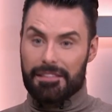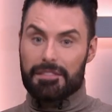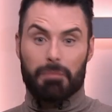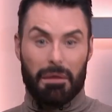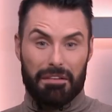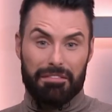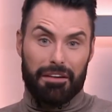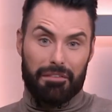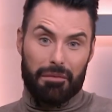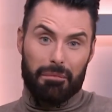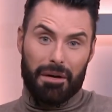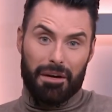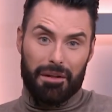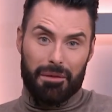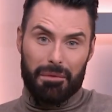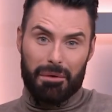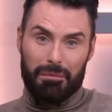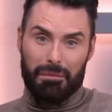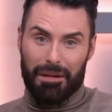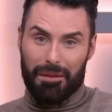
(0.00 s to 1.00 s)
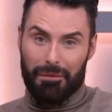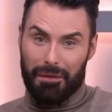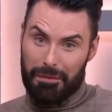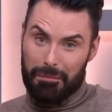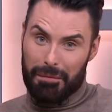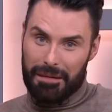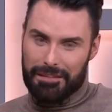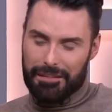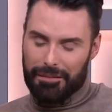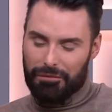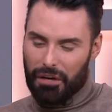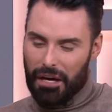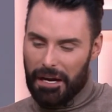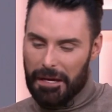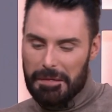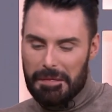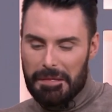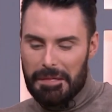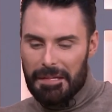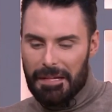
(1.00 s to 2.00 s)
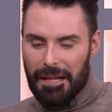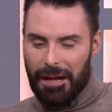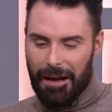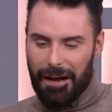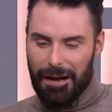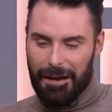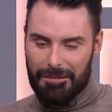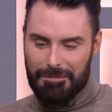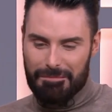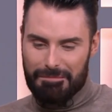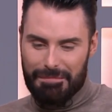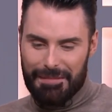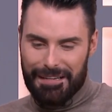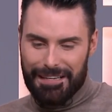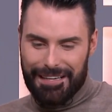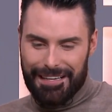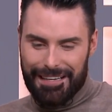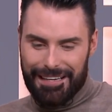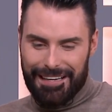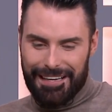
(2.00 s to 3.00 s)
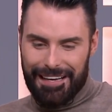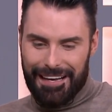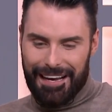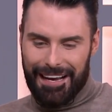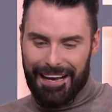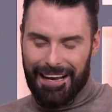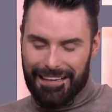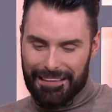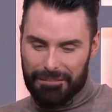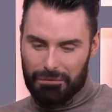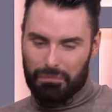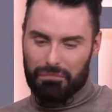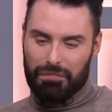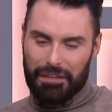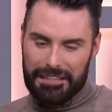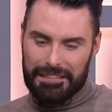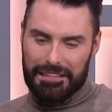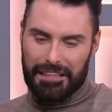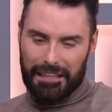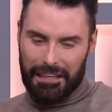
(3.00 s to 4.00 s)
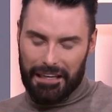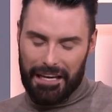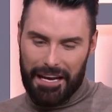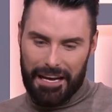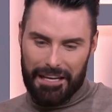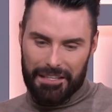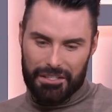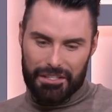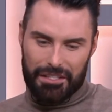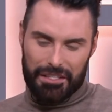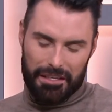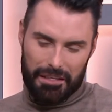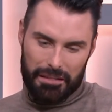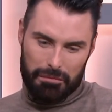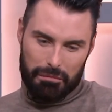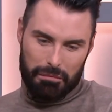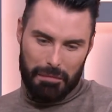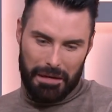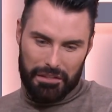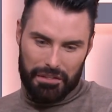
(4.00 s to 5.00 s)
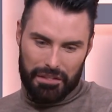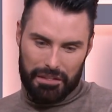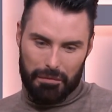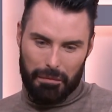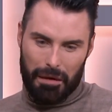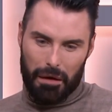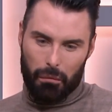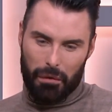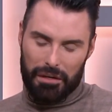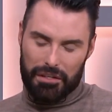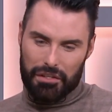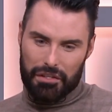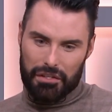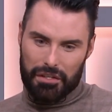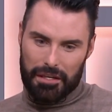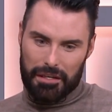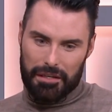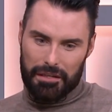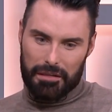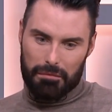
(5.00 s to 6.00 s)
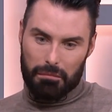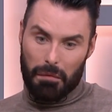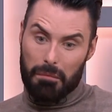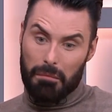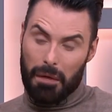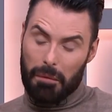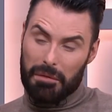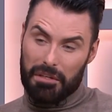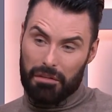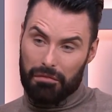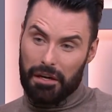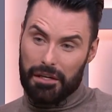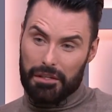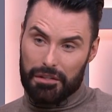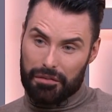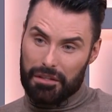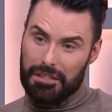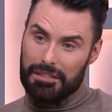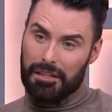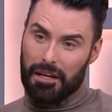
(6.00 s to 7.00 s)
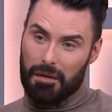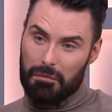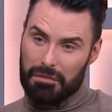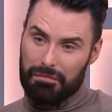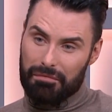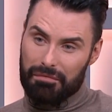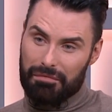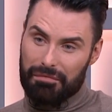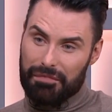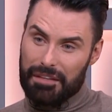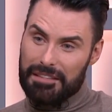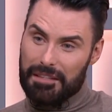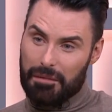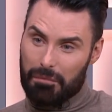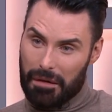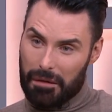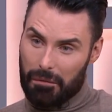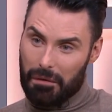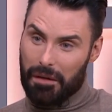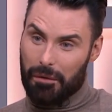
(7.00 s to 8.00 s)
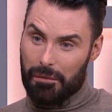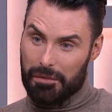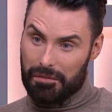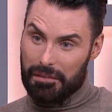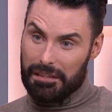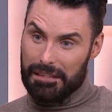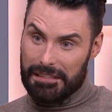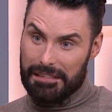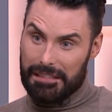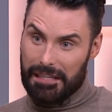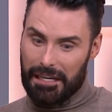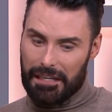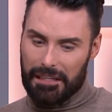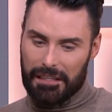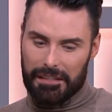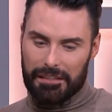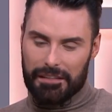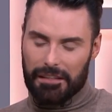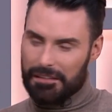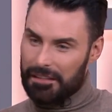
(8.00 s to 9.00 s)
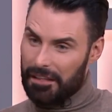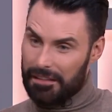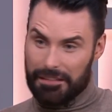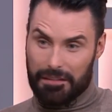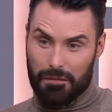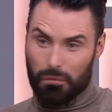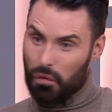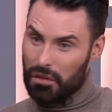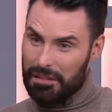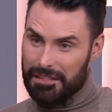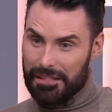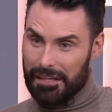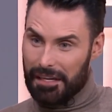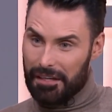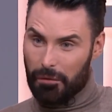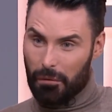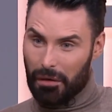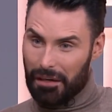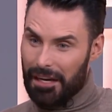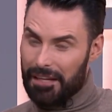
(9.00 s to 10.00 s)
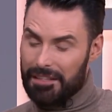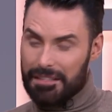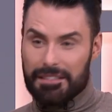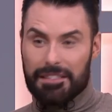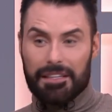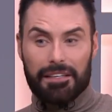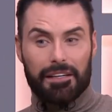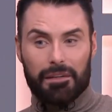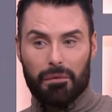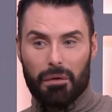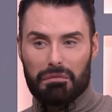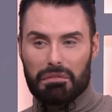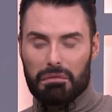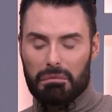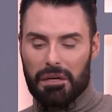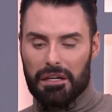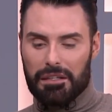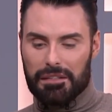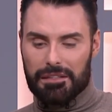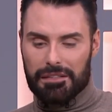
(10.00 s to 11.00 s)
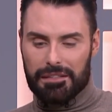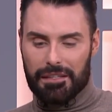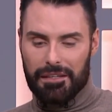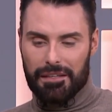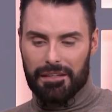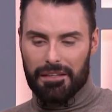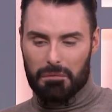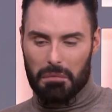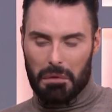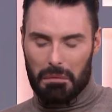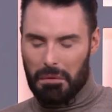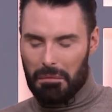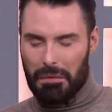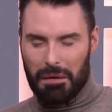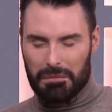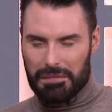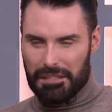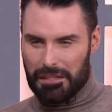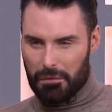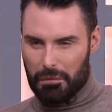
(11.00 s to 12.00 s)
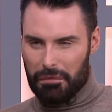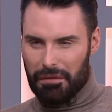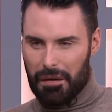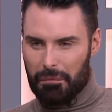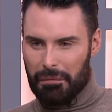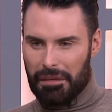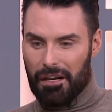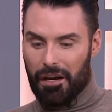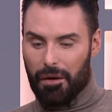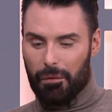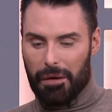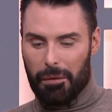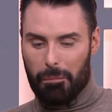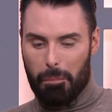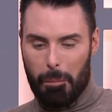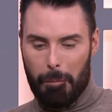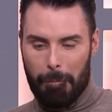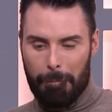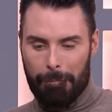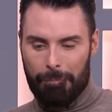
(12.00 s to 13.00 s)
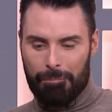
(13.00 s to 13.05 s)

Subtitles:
It's my favourite part of the book, by the way, the bit I didn't write. and reading Claire's, she mentioned about when she, my mum had arranged for her to come and visit me when I was really sick because I didn't want to see anyone. I hadn't seen anyone for months, but my mum did it without me knowing.